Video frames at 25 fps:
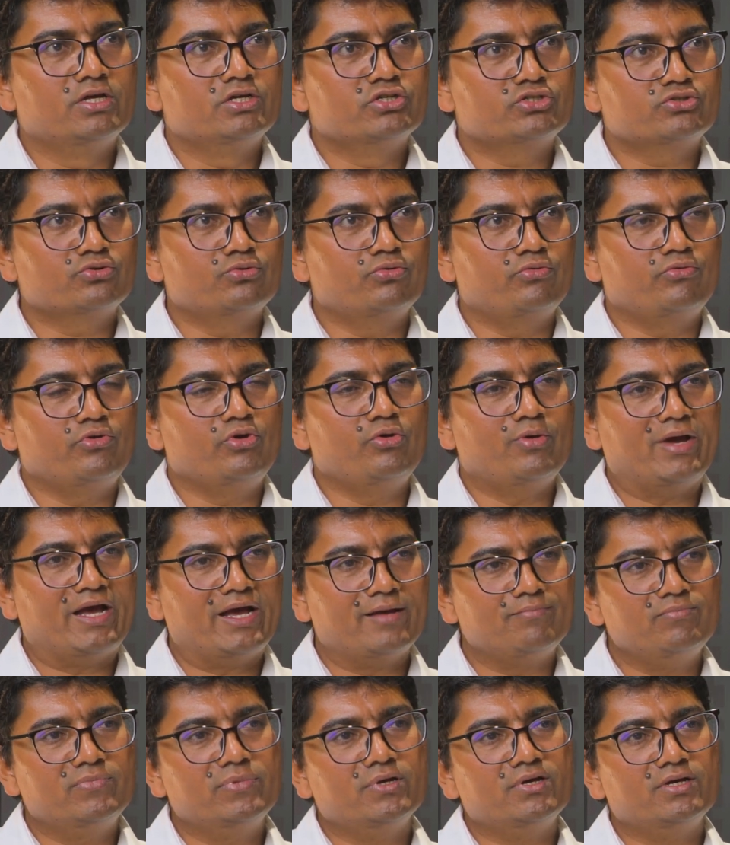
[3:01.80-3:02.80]
So you
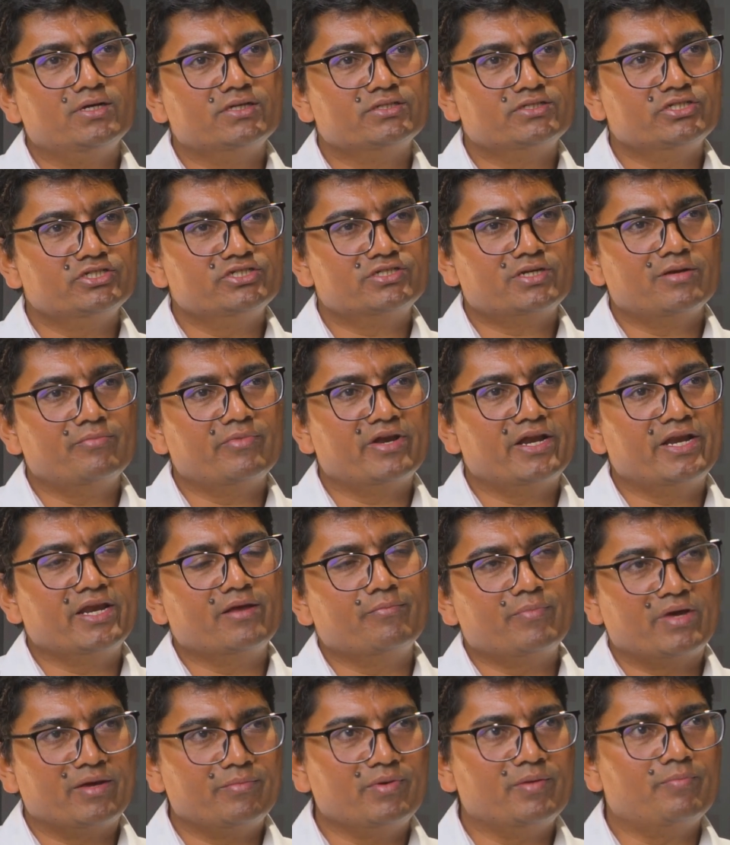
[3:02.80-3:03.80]
have the system
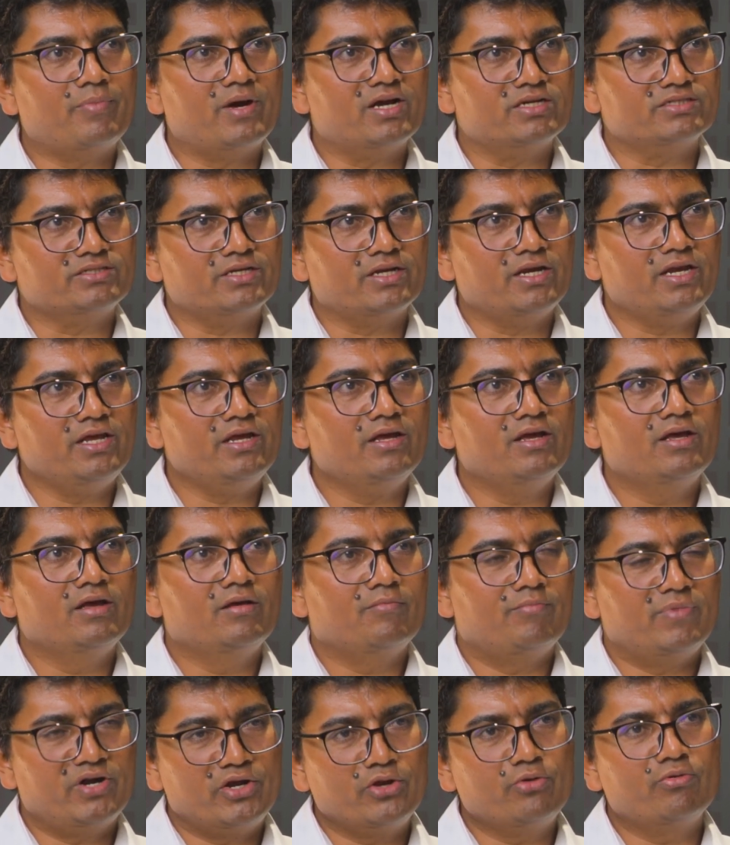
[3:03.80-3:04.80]
running maybe partially,
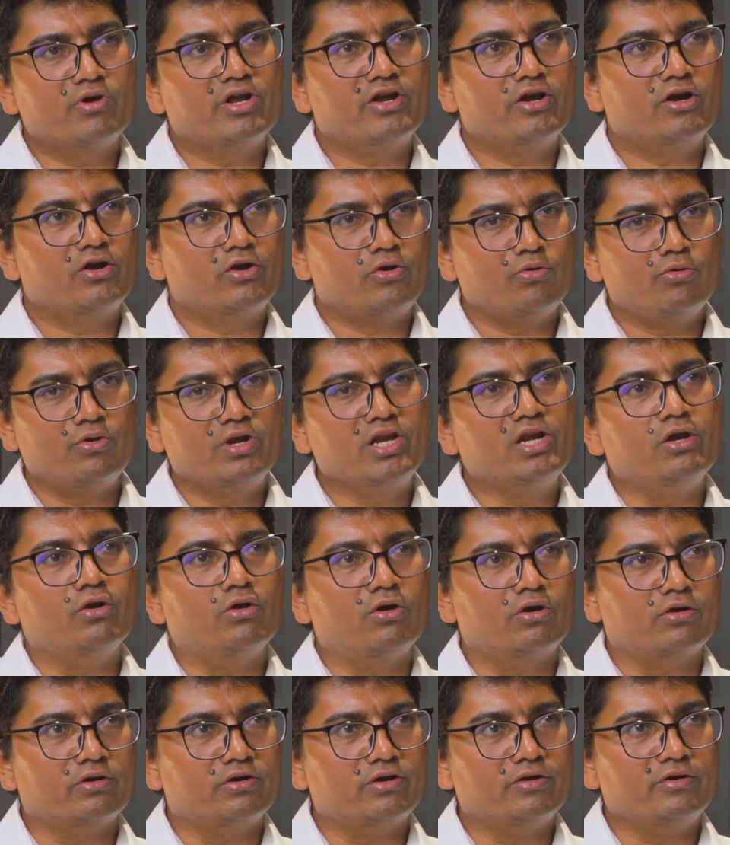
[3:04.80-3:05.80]
but you are not wholly
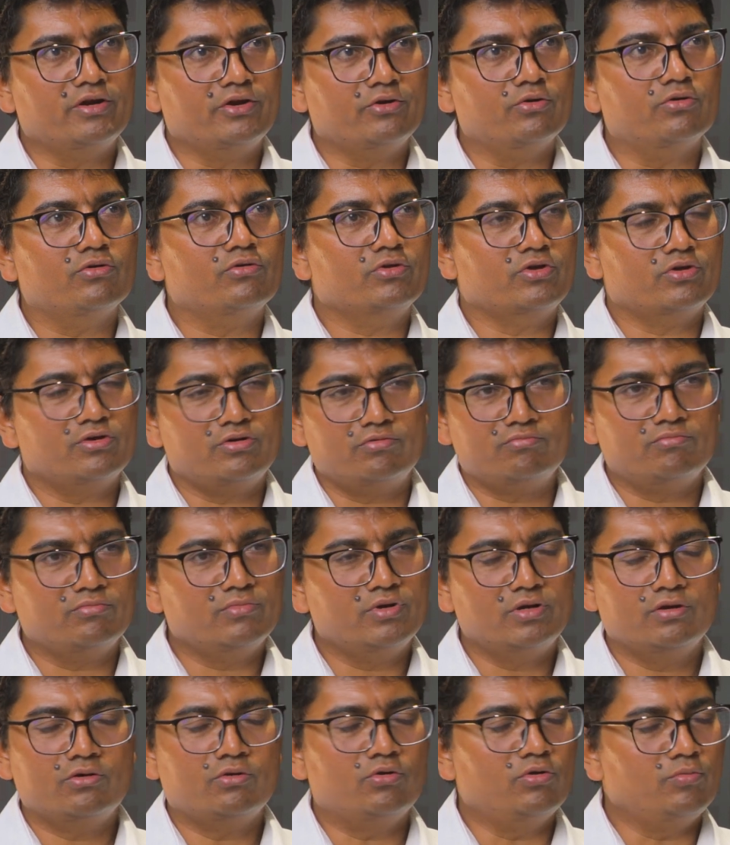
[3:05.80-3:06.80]
logged, your
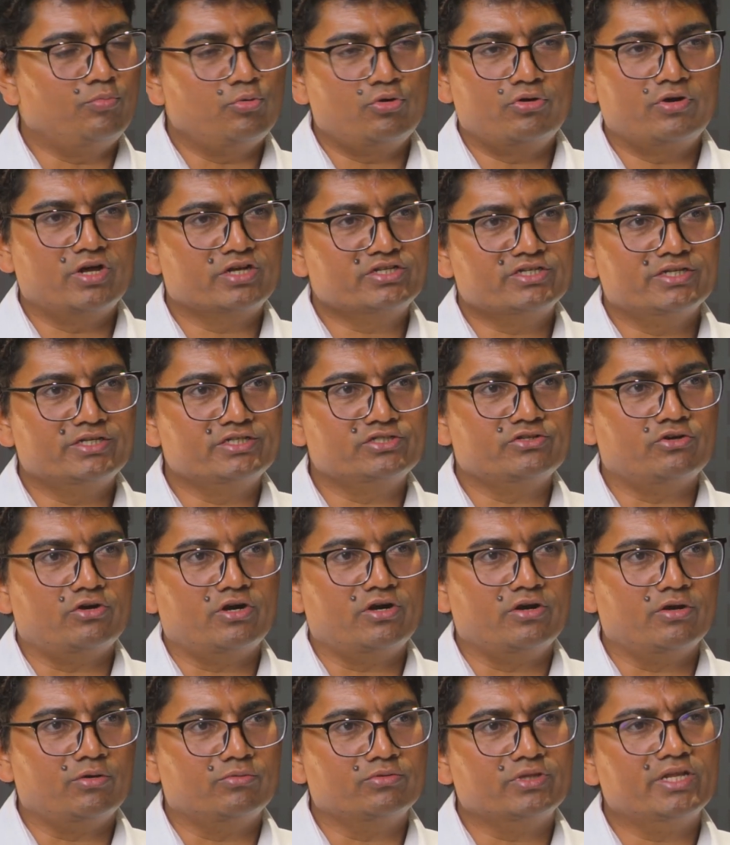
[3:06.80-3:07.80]
whole production is
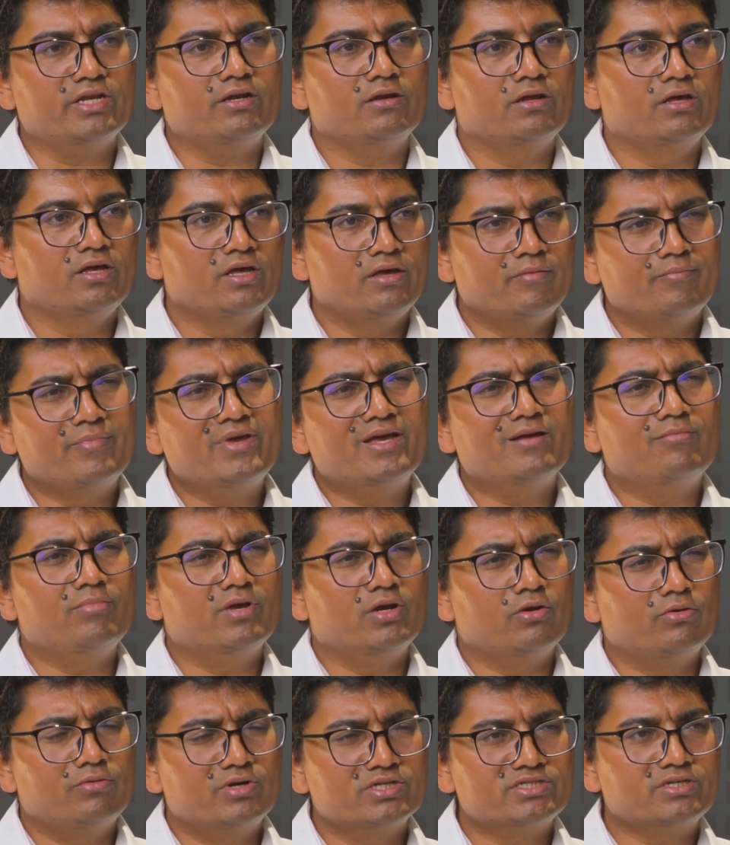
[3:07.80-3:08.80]
not down. Then we have a
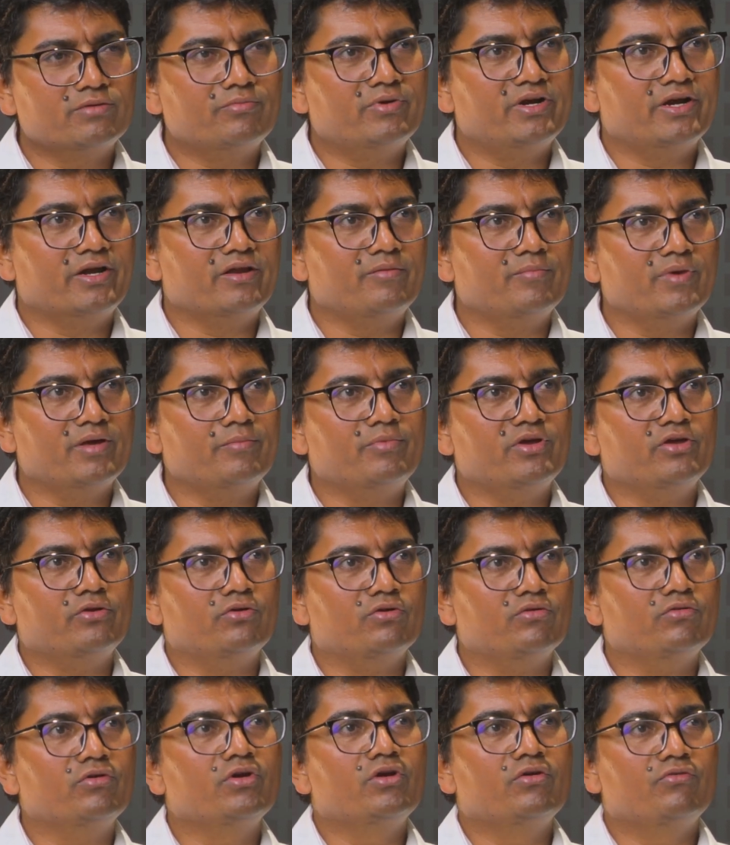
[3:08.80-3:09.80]
lower severity, maybe,
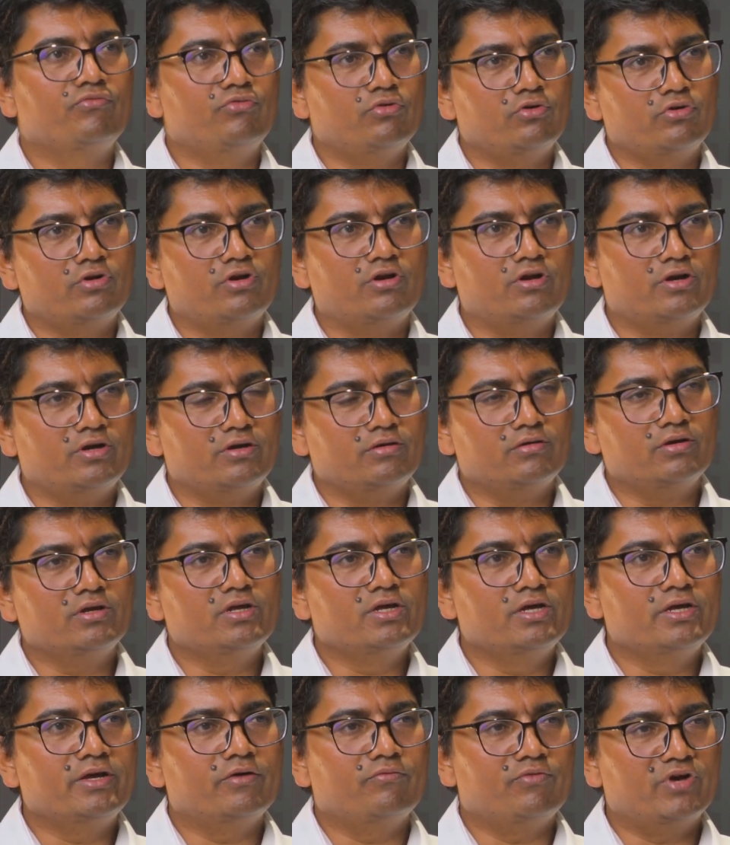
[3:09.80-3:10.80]
4 or
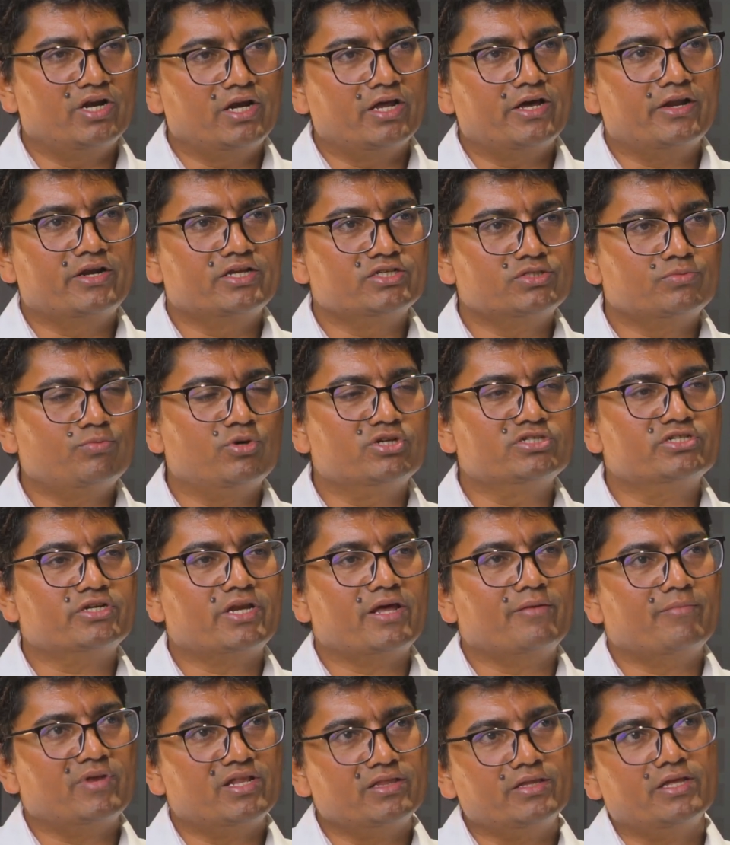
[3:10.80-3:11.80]
1 hour response
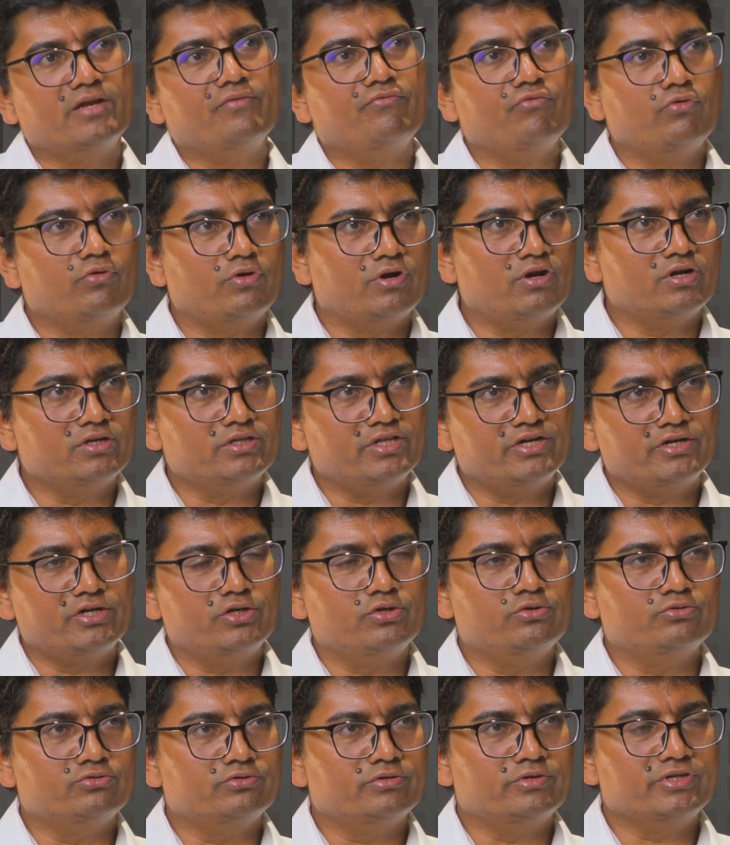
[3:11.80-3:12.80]
time, and then 4 hour
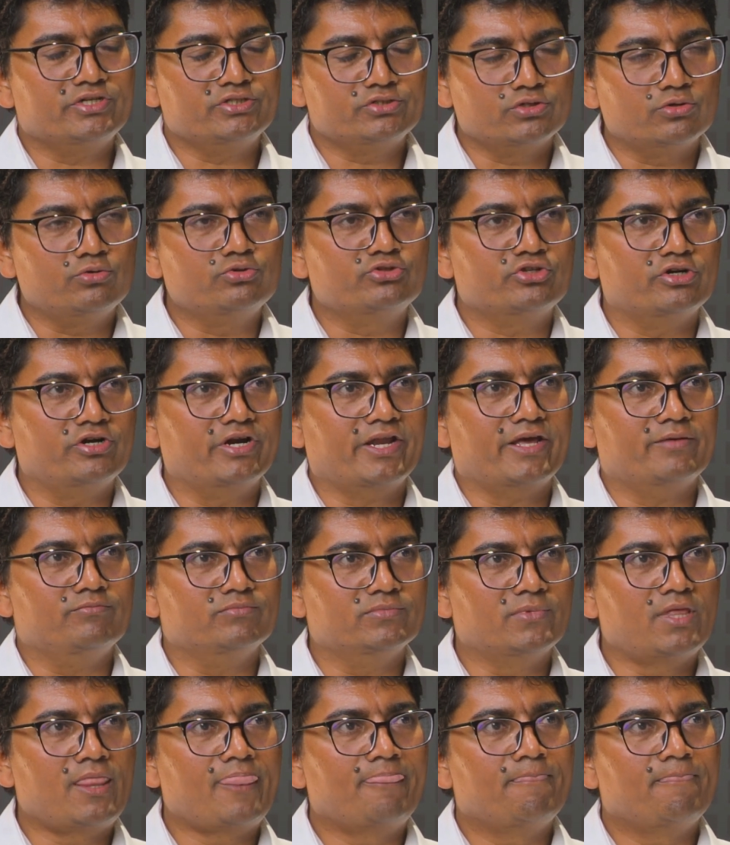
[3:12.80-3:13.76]
the resolution time.